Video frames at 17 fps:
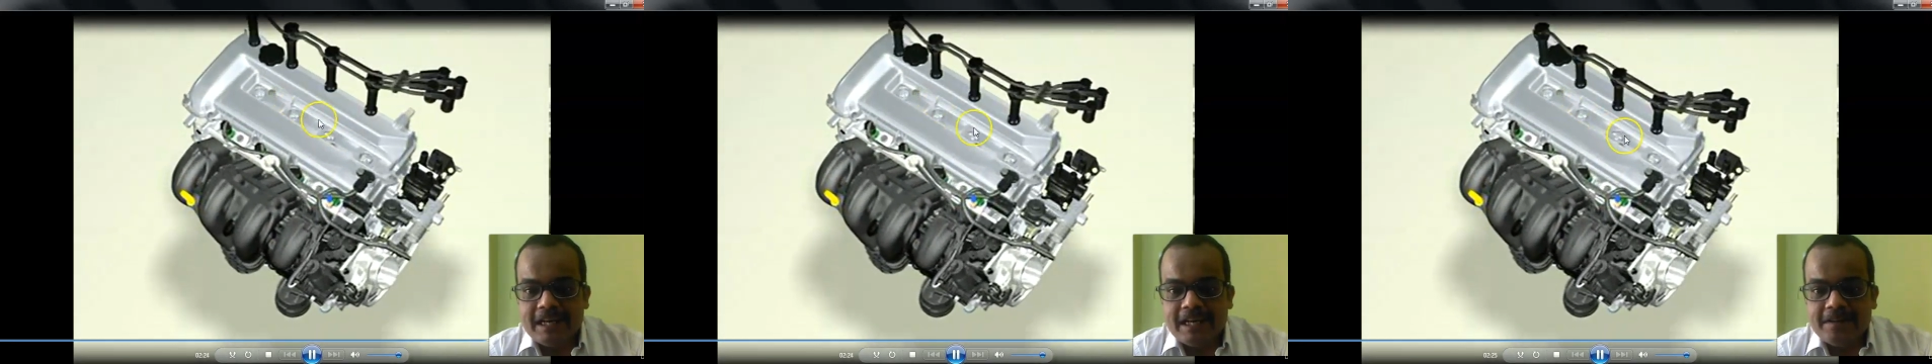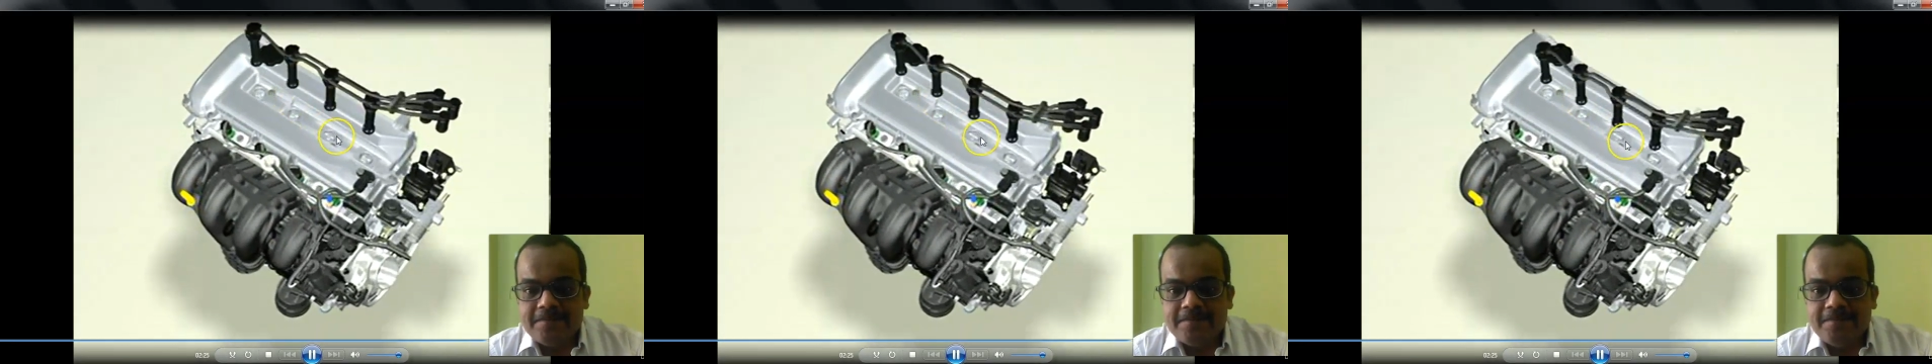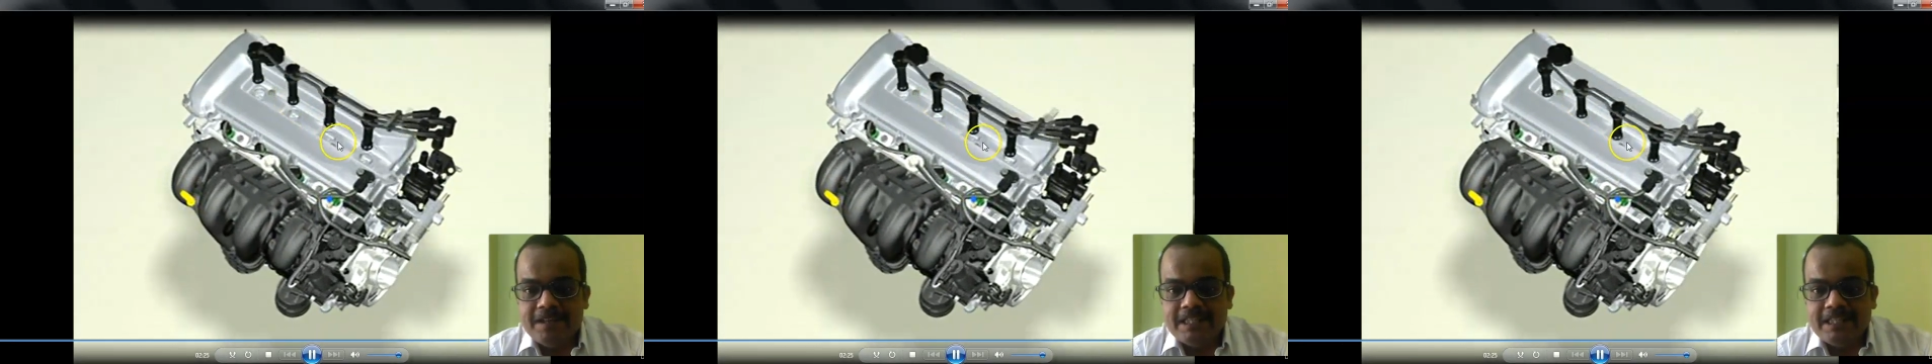get
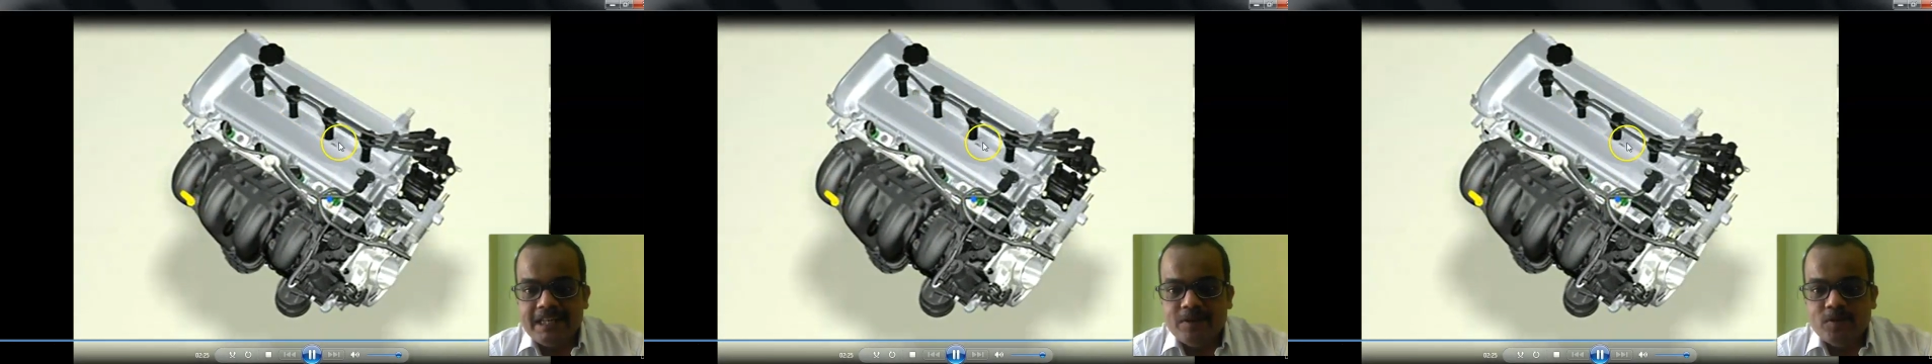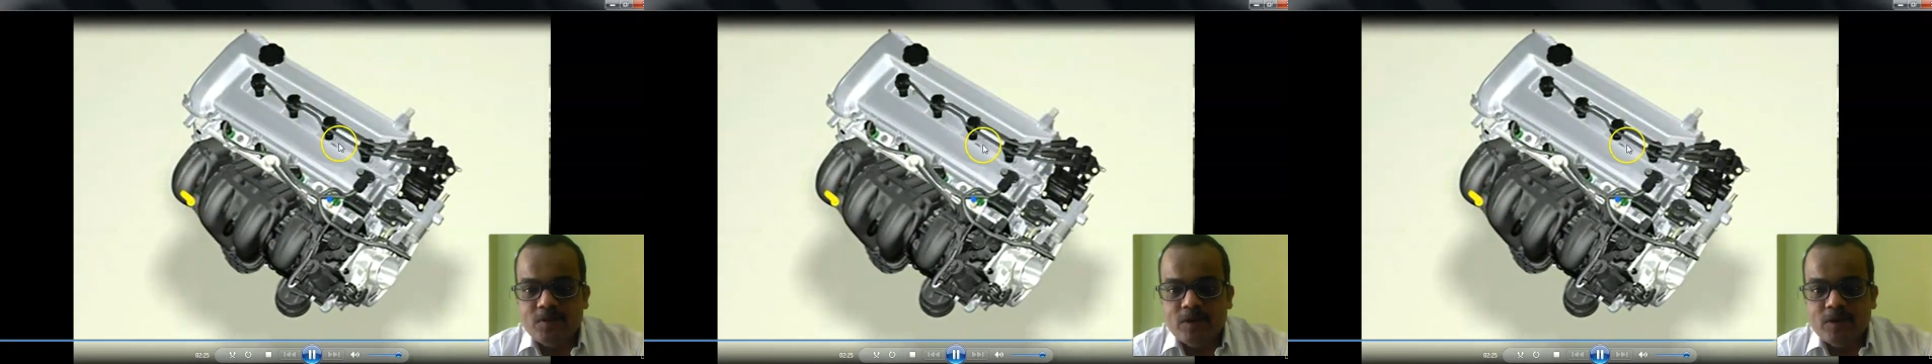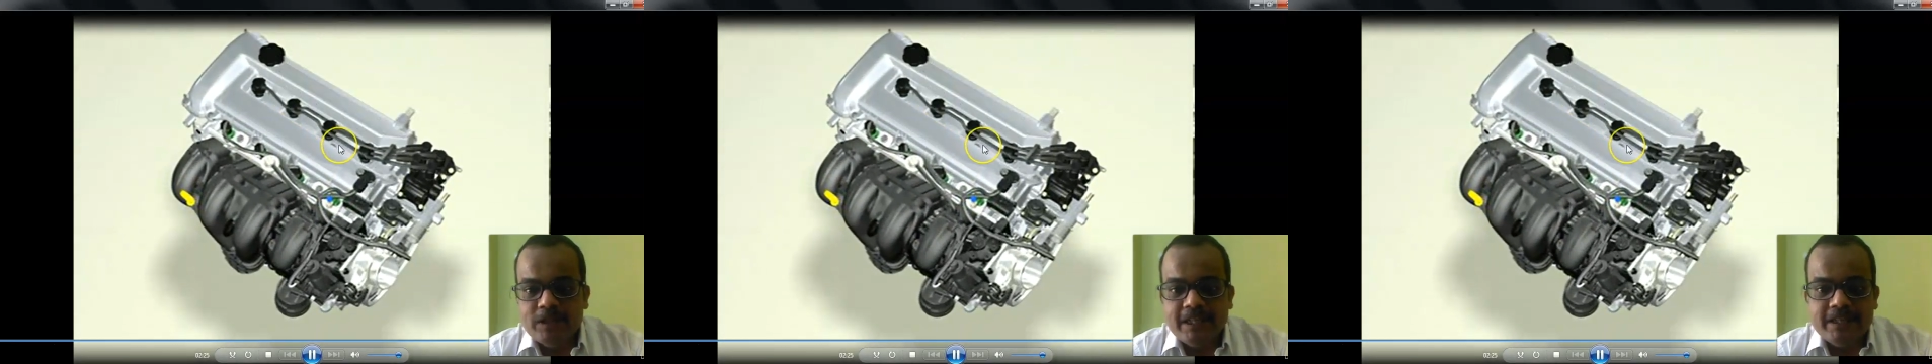fitted
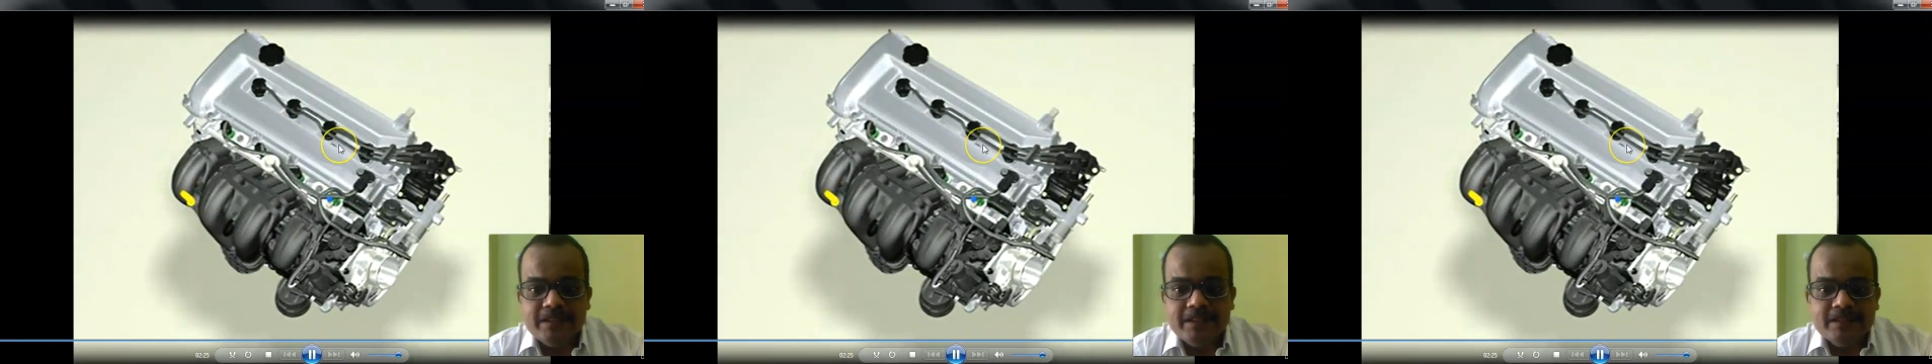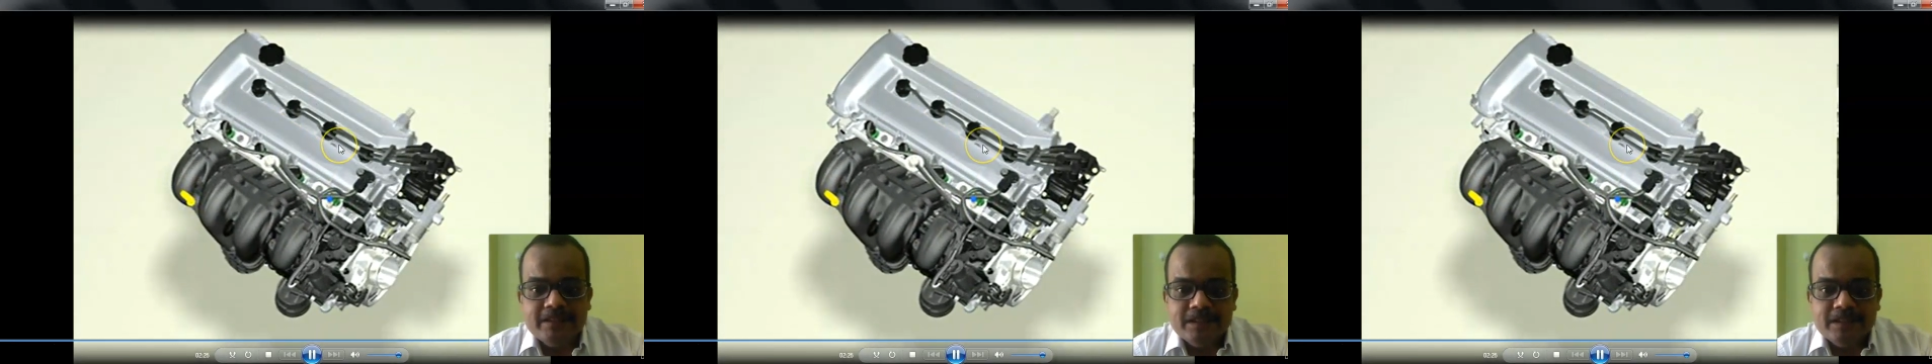over there.